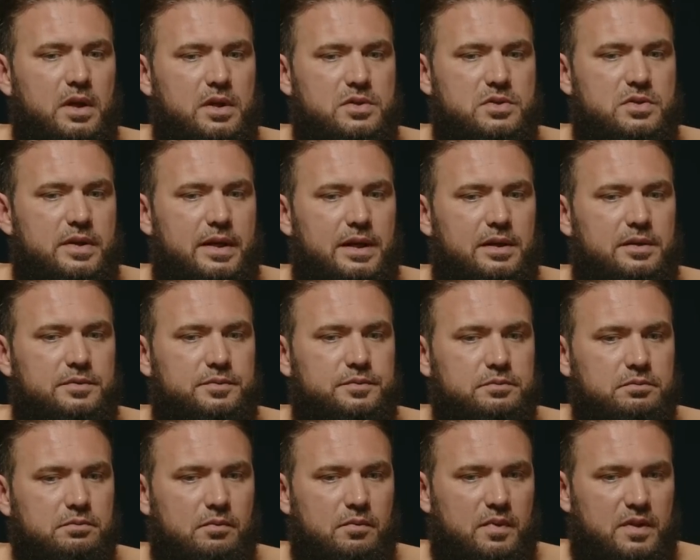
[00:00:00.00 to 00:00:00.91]
Is that
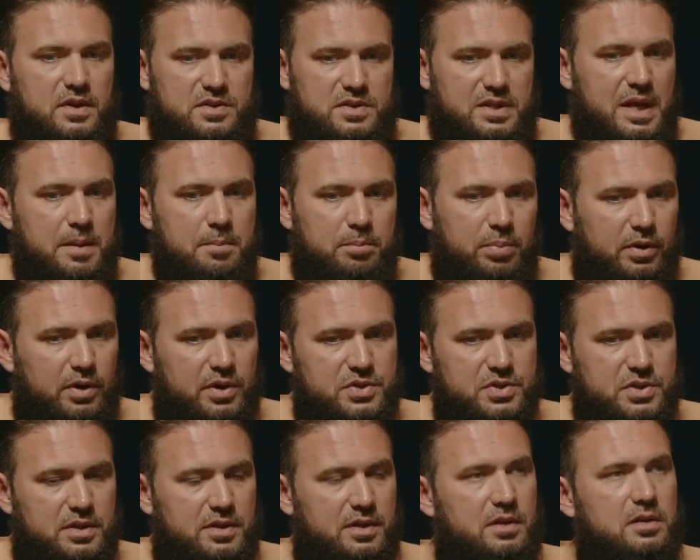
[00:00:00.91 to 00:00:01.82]
the same
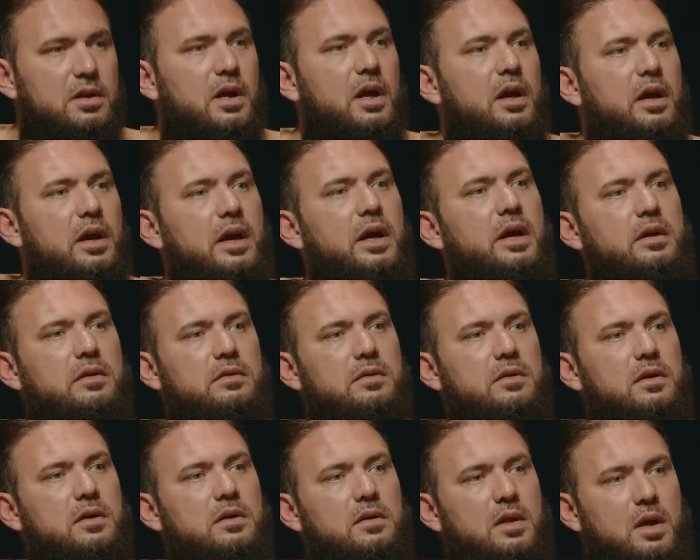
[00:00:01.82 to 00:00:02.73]
person that they
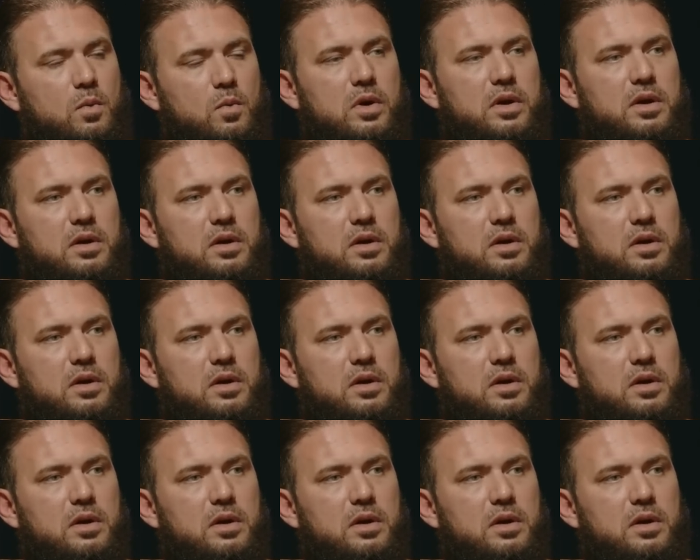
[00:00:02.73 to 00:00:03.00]
hate, they